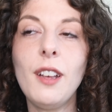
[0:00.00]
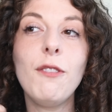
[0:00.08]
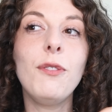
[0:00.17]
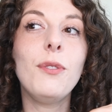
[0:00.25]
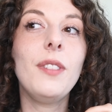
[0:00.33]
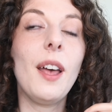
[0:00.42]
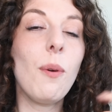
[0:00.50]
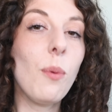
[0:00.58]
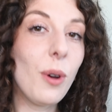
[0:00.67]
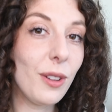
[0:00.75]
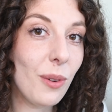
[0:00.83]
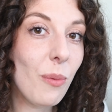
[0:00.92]
If there
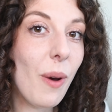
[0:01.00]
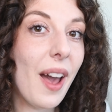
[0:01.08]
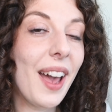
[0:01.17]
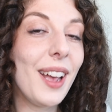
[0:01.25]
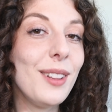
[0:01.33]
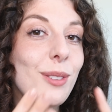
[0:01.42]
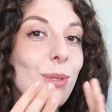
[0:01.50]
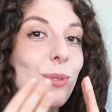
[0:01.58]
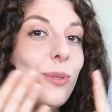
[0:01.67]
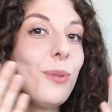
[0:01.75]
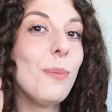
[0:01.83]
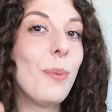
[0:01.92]
was a way to
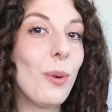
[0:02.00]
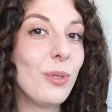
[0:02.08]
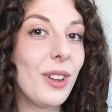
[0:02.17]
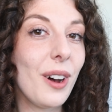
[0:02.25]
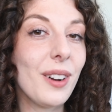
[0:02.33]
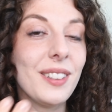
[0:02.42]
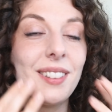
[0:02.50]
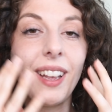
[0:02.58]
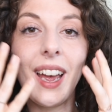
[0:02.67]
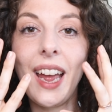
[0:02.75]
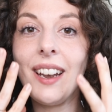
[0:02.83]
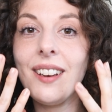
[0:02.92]
do Botox
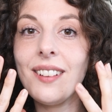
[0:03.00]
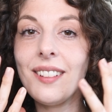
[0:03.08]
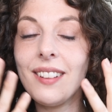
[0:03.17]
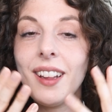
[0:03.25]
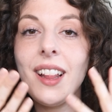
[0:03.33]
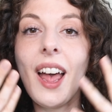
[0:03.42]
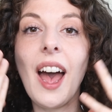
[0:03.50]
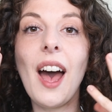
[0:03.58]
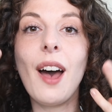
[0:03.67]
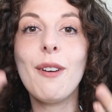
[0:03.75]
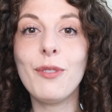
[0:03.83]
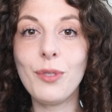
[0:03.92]
and still
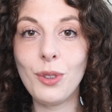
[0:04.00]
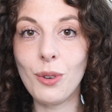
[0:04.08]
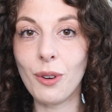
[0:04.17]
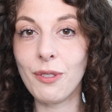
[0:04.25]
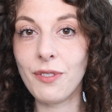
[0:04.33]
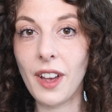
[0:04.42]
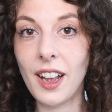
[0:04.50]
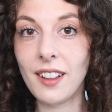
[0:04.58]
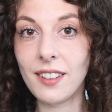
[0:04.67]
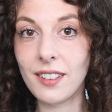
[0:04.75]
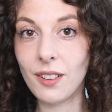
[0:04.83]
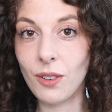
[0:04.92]
have your
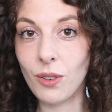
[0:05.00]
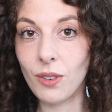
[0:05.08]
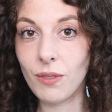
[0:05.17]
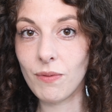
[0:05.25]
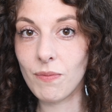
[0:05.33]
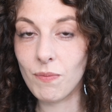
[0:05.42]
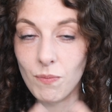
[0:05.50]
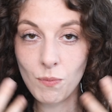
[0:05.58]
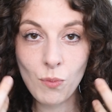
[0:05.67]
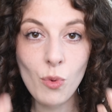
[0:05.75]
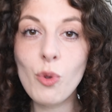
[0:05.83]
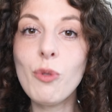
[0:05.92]
face
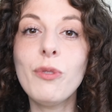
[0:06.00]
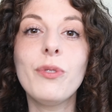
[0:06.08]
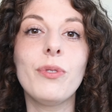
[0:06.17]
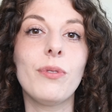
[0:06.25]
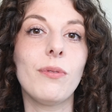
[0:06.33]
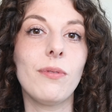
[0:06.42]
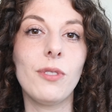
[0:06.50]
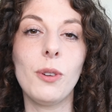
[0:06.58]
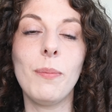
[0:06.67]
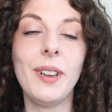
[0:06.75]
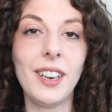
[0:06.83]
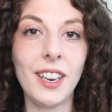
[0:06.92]
move
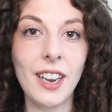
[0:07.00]
completely